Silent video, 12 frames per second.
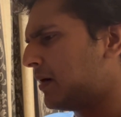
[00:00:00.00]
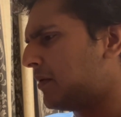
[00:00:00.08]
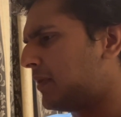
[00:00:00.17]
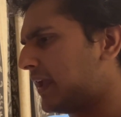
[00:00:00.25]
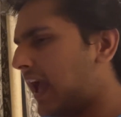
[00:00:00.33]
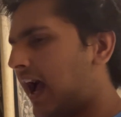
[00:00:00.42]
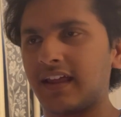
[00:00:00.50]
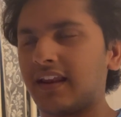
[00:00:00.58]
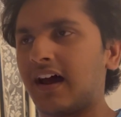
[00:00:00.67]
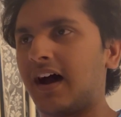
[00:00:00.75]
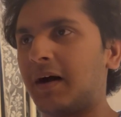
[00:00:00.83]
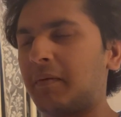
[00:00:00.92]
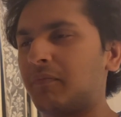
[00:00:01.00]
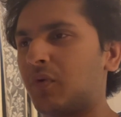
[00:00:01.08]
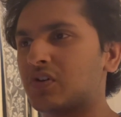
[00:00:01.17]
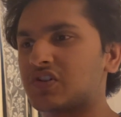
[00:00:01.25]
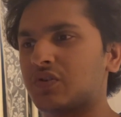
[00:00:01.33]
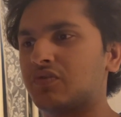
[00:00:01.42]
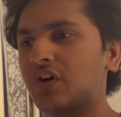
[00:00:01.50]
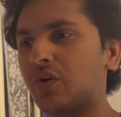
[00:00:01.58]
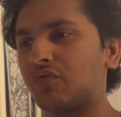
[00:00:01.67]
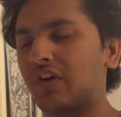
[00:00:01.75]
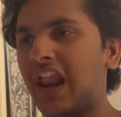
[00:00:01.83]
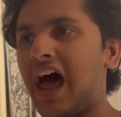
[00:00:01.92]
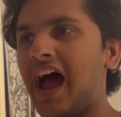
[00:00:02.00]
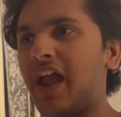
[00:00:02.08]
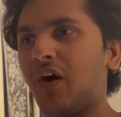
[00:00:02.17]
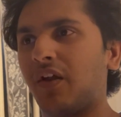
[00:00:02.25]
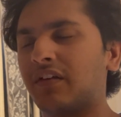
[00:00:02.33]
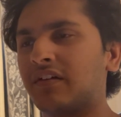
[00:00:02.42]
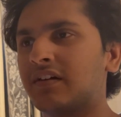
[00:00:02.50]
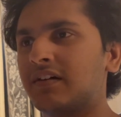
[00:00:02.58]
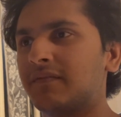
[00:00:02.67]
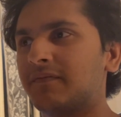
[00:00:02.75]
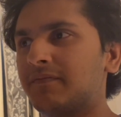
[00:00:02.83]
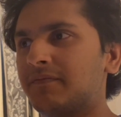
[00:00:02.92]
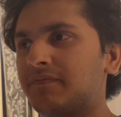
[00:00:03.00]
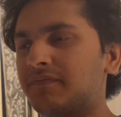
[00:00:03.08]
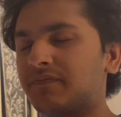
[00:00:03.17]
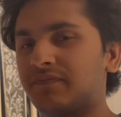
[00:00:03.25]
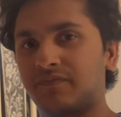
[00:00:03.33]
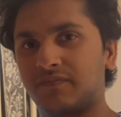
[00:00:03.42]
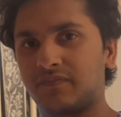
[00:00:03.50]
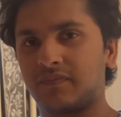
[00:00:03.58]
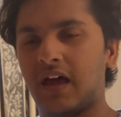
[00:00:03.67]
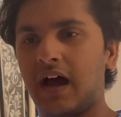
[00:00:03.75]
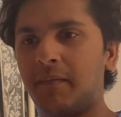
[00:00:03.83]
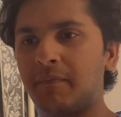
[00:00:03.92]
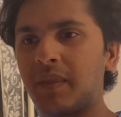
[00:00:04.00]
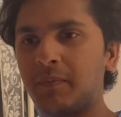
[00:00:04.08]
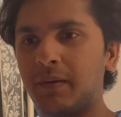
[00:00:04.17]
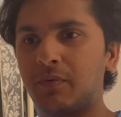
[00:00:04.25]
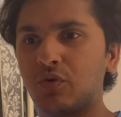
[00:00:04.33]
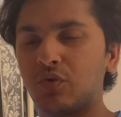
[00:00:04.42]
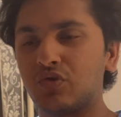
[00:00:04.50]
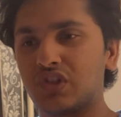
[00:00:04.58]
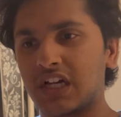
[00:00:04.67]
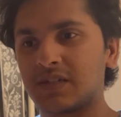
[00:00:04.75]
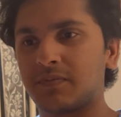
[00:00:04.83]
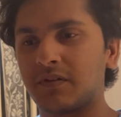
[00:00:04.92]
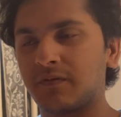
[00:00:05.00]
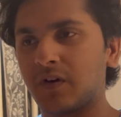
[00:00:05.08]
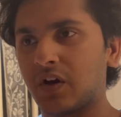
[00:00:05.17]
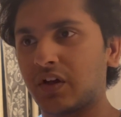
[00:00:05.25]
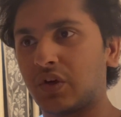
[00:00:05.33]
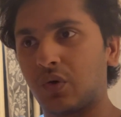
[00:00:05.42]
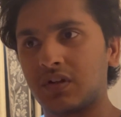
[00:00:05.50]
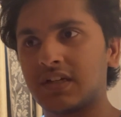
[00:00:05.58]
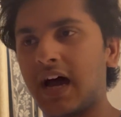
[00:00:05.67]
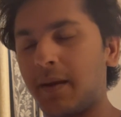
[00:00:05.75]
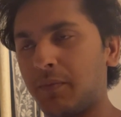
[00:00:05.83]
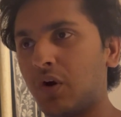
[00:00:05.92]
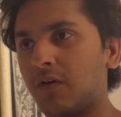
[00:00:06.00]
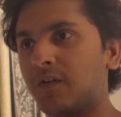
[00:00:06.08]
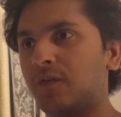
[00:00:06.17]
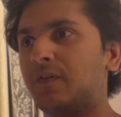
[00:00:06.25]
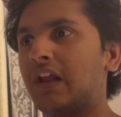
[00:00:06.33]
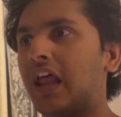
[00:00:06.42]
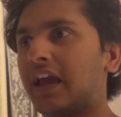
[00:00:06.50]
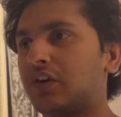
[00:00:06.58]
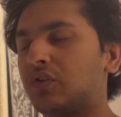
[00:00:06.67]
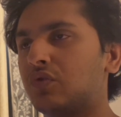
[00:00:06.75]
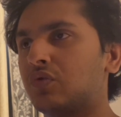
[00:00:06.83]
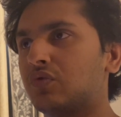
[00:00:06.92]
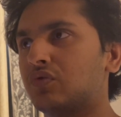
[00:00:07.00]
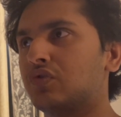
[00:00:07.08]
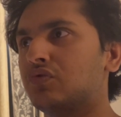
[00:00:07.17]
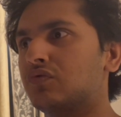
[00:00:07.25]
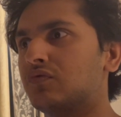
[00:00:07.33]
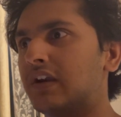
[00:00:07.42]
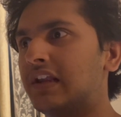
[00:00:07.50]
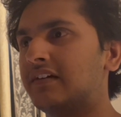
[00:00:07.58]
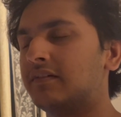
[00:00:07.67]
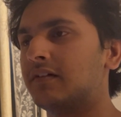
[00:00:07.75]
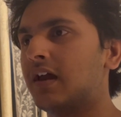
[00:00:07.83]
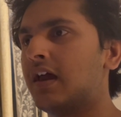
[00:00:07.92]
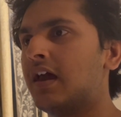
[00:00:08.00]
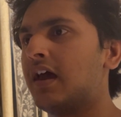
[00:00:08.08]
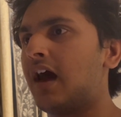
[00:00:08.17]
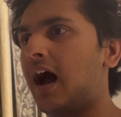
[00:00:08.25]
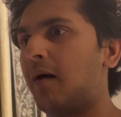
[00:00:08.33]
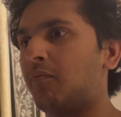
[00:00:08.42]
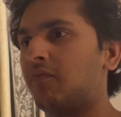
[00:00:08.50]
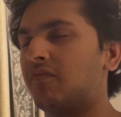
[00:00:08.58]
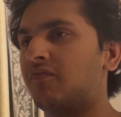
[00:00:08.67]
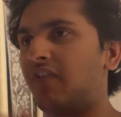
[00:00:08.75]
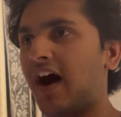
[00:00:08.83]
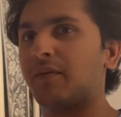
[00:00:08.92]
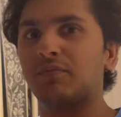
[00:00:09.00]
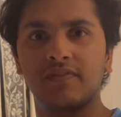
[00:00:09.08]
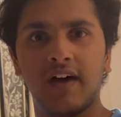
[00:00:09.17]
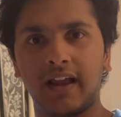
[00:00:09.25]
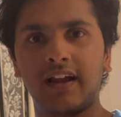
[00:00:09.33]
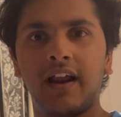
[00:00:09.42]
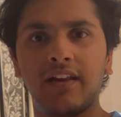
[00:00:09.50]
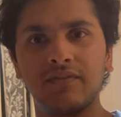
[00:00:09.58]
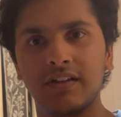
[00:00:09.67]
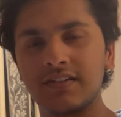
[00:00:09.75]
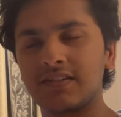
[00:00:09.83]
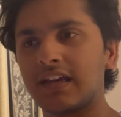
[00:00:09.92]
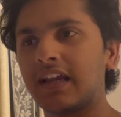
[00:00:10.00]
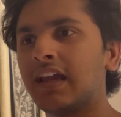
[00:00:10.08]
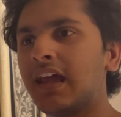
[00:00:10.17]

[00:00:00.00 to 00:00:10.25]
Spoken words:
But yeah, also don't rely on the people who just prefer your type. You know, if you feel like you really vibe with that kind of listing,